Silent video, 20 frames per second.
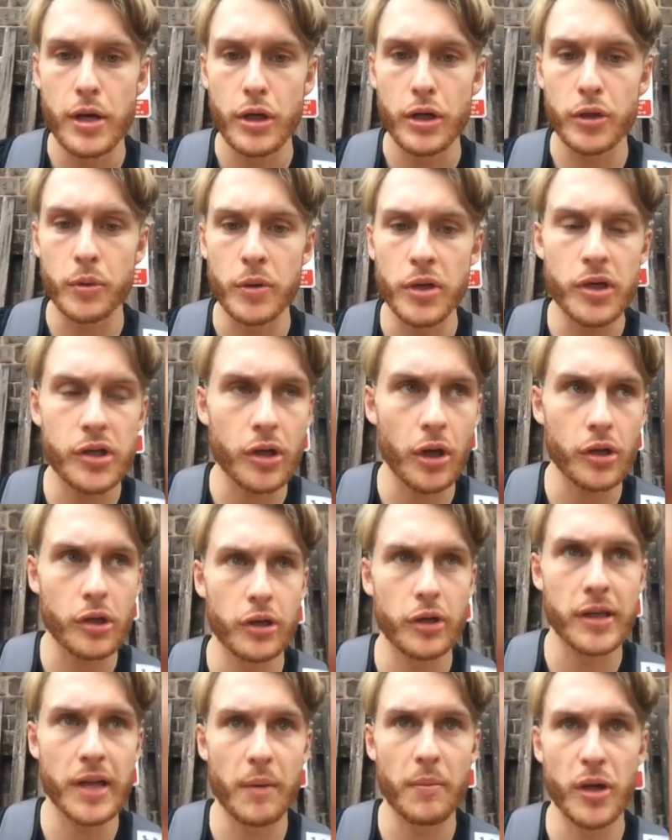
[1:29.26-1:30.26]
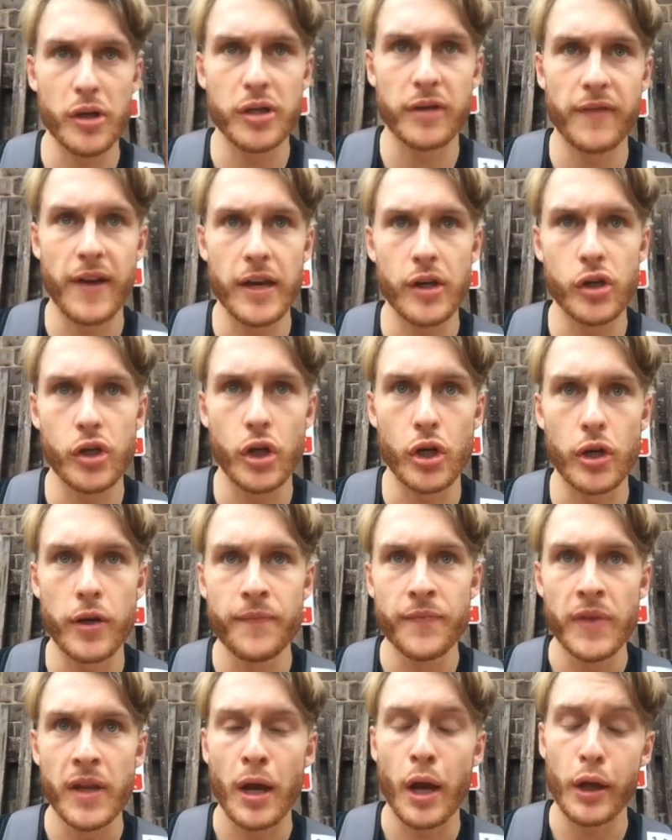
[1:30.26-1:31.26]
So when you start to lose that motivation
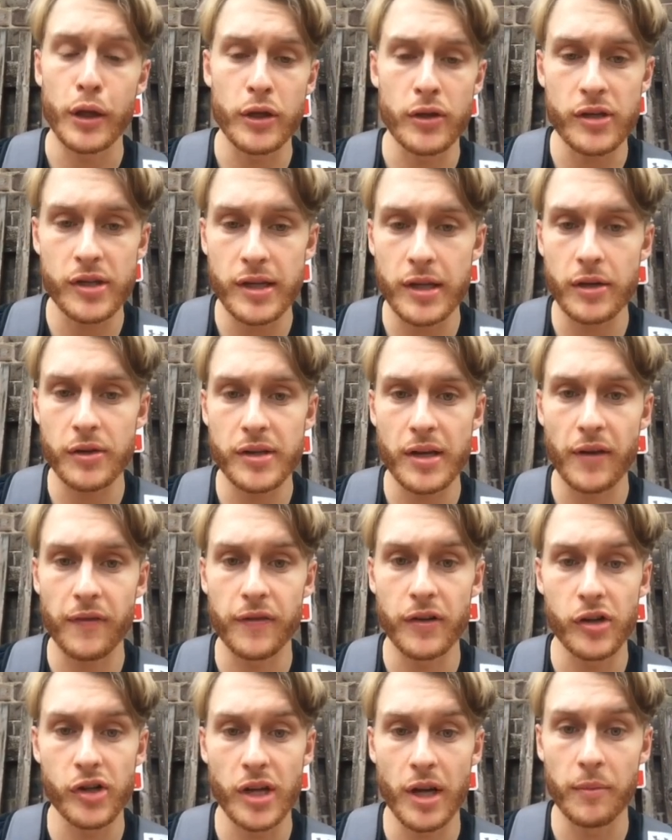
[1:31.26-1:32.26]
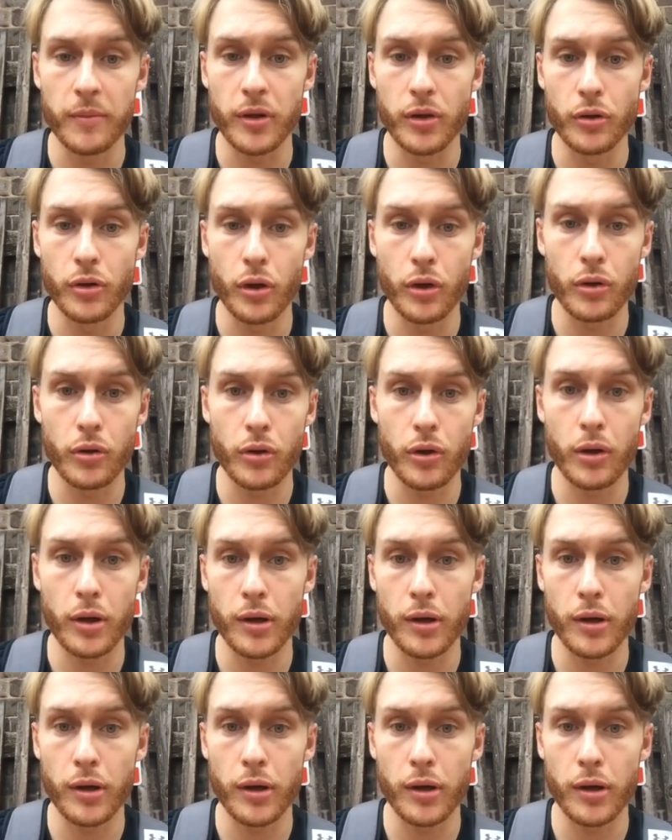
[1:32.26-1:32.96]
and you see yourself in a shape you're not